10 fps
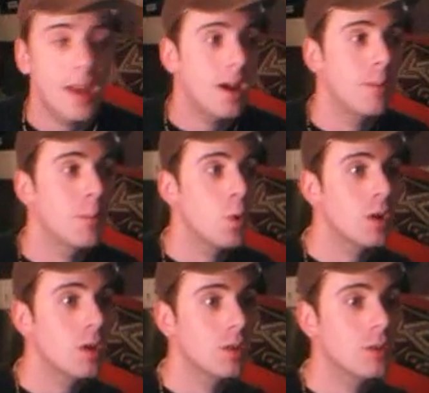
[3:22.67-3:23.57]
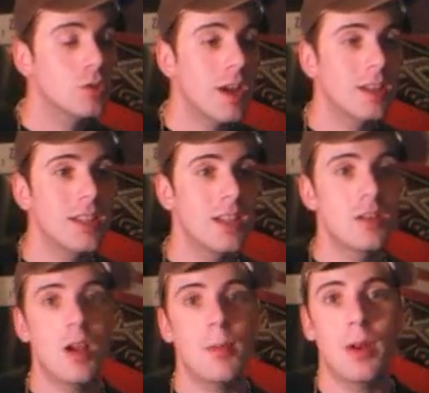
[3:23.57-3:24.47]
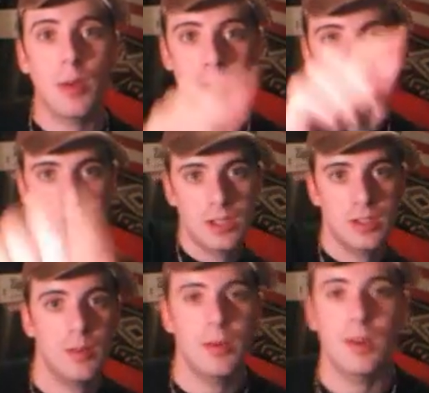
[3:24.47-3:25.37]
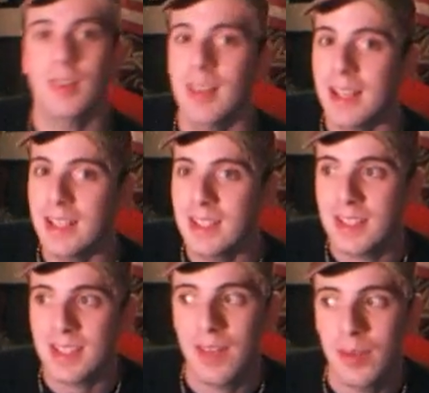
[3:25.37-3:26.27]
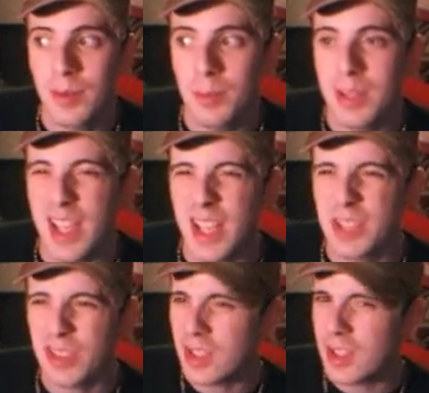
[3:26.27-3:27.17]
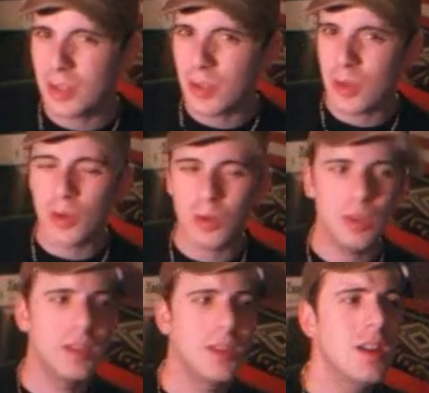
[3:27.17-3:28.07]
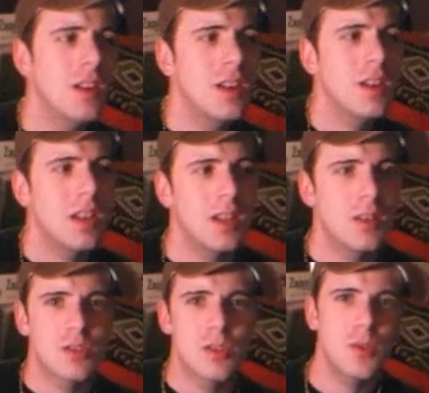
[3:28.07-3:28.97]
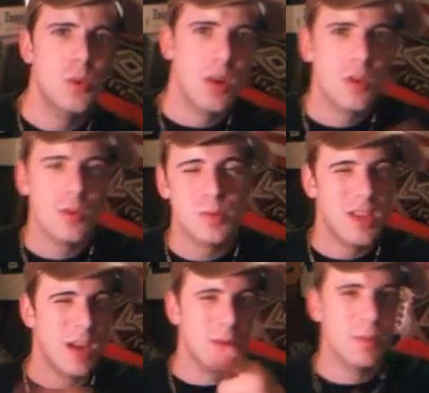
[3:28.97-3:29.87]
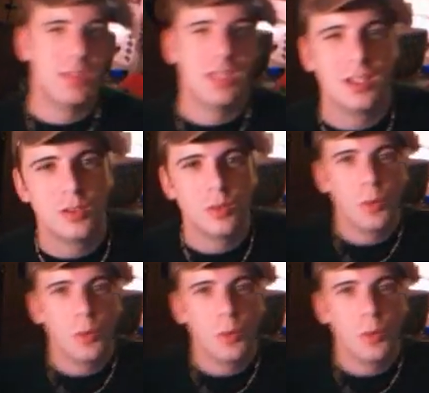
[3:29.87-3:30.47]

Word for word: I'm working trying to get a job at a radio station up there, 97 BHT it's called, and and there's a few others, but that one in particular,